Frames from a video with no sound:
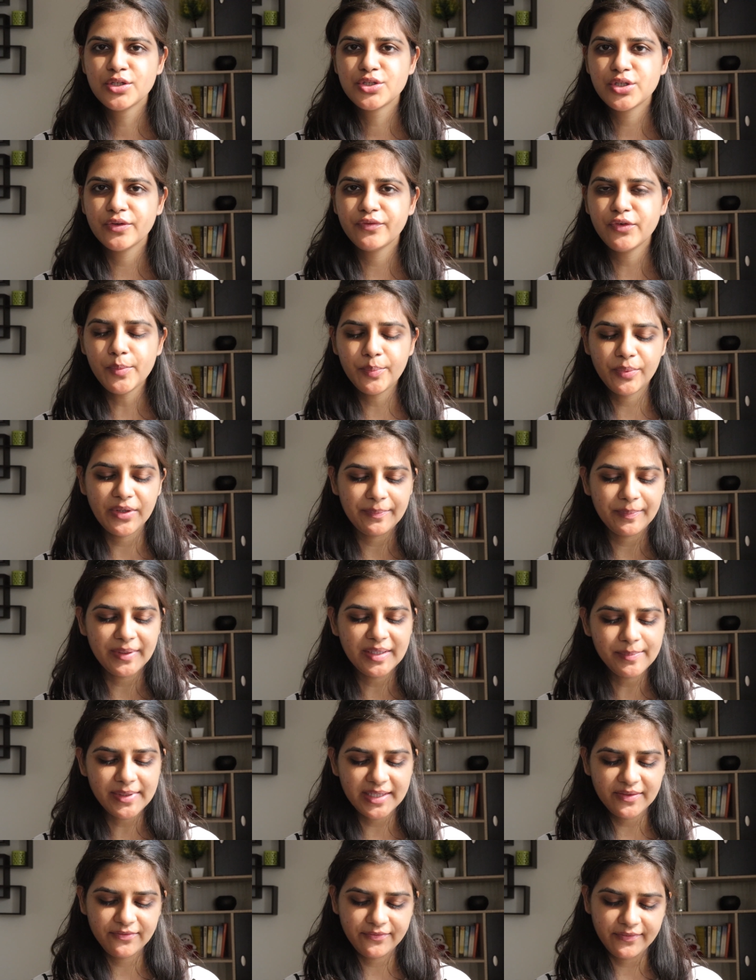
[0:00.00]
So for prepping
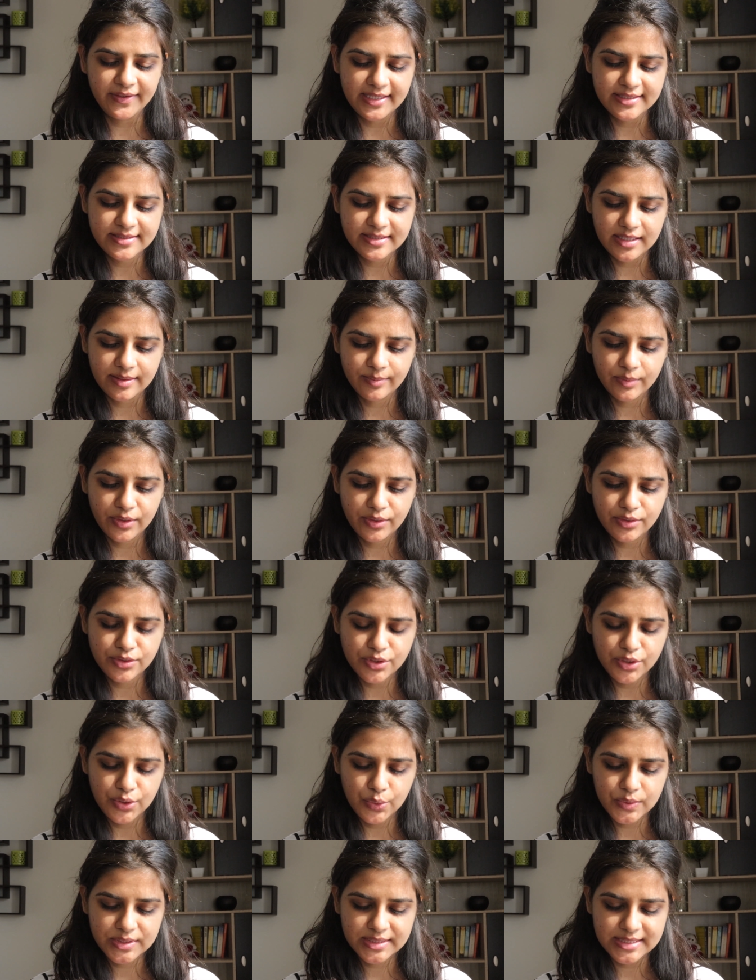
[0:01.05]
my face, I'm going to
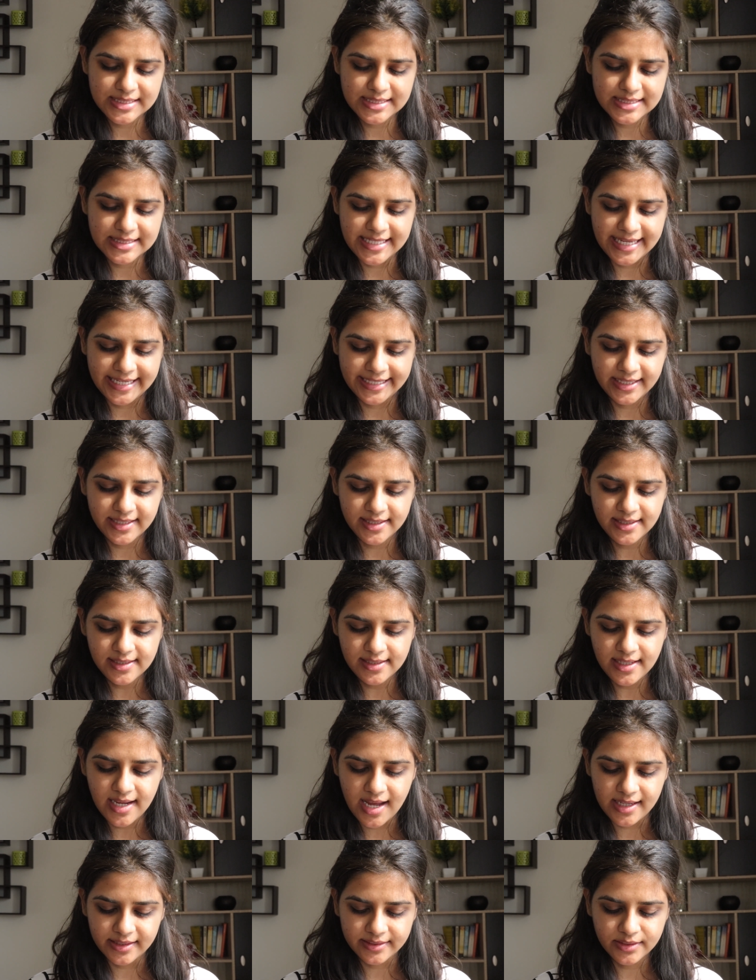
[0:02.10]
use this Nykaa
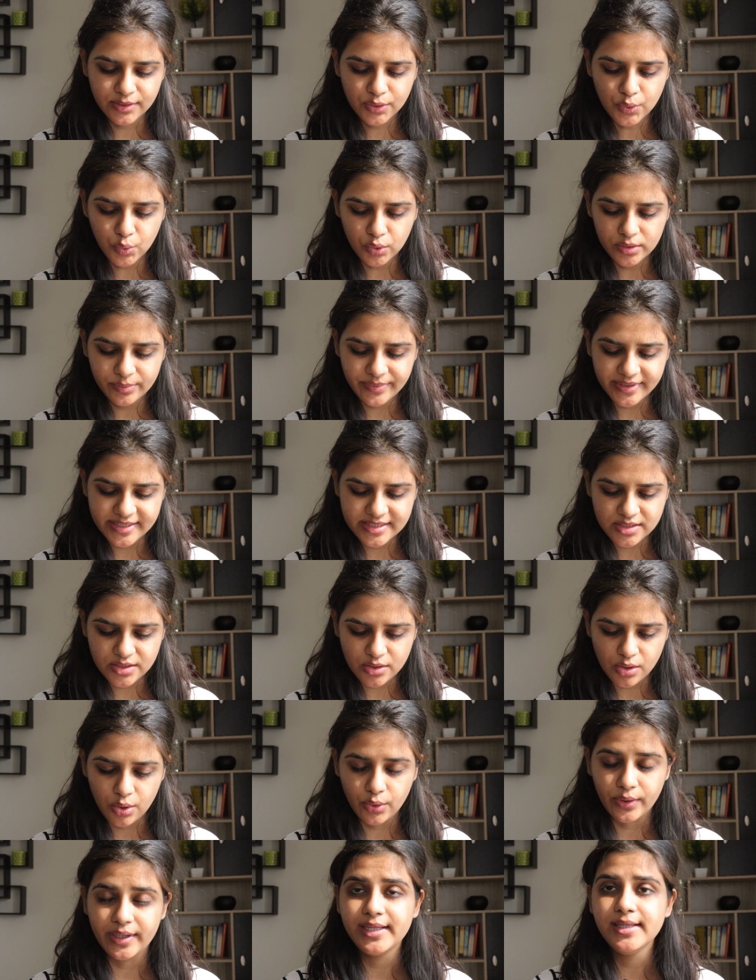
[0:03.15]
Argan cold pressed
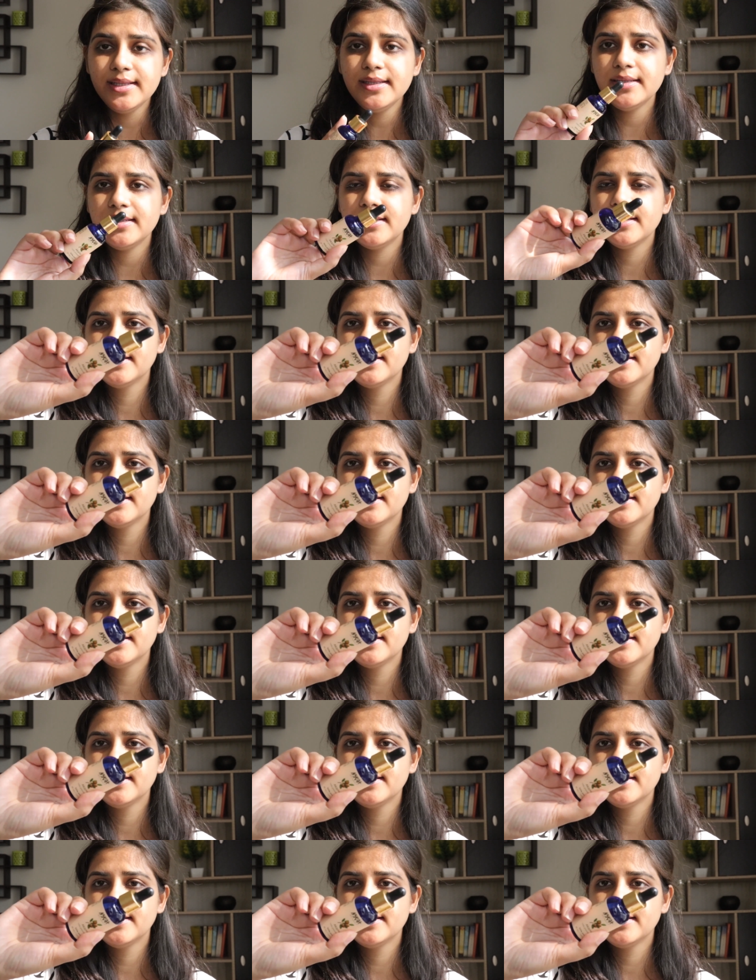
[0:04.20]
oil.